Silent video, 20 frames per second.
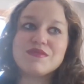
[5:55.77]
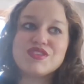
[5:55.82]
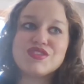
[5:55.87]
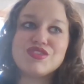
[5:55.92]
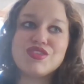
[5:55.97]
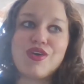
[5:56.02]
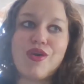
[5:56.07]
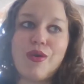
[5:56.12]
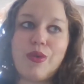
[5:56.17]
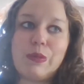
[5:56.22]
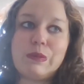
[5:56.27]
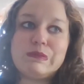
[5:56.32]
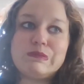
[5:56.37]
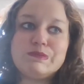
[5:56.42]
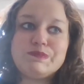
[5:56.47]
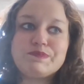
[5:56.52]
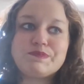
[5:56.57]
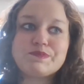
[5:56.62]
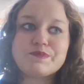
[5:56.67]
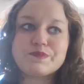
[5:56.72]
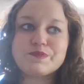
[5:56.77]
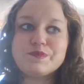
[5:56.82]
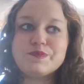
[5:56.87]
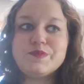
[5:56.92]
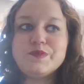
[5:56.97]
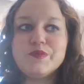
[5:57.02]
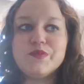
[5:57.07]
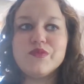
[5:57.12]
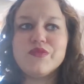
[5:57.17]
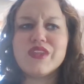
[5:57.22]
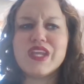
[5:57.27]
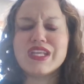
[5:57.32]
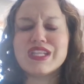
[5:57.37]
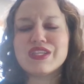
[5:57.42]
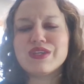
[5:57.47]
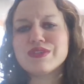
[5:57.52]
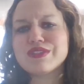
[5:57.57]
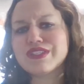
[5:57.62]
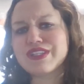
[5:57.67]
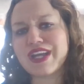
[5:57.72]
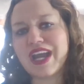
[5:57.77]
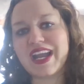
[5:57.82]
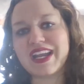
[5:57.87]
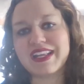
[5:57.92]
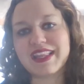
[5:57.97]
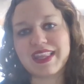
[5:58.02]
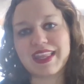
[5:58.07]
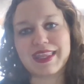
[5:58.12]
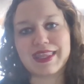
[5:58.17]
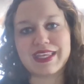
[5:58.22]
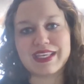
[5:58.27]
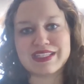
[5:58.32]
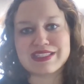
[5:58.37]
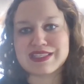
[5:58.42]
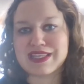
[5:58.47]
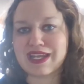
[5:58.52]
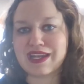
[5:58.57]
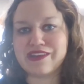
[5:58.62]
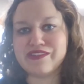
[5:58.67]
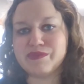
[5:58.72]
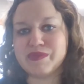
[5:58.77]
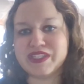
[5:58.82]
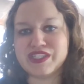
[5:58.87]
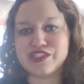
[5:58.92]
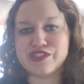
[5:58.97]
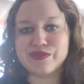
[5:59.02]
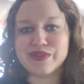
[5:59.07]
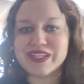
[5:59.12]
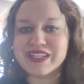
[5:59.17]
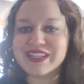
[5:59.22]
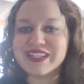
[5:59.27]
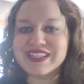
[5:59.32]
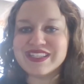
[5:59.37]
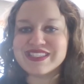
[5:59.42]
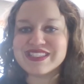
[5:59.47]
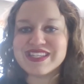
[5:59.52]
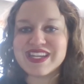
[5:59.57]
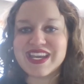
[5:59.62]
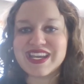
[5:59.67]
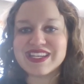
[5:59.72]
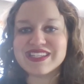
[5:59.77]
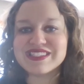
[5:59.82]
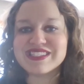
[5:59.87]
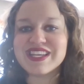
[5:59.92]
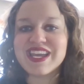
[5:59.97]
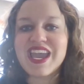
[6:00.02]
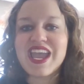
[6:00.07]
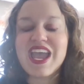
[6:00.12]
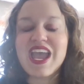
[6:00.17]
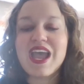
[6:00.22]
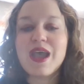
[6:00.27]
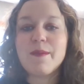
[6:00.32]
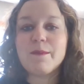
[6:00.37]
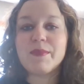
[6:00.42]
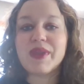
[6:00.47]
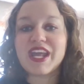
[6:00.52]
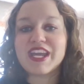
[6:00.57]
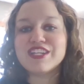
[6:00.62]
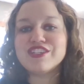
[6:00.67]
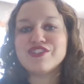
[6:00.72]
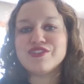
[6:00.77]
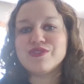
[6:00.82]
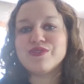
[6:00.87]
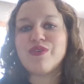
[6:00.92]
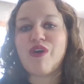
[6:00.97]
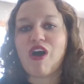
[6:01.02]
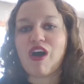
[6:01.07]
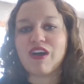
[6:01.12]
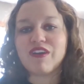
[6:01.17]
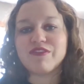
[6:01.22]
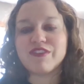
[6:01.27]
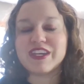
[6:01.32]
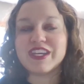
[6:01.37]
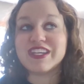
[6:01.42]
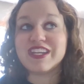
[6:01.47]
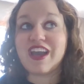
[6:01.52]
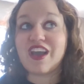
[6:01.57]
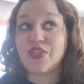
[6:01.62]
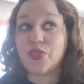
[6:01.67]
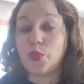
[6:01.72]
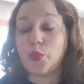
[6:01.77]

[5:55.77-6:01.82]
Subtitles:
So those are kind of the things that I've been doing these days. But I do often on the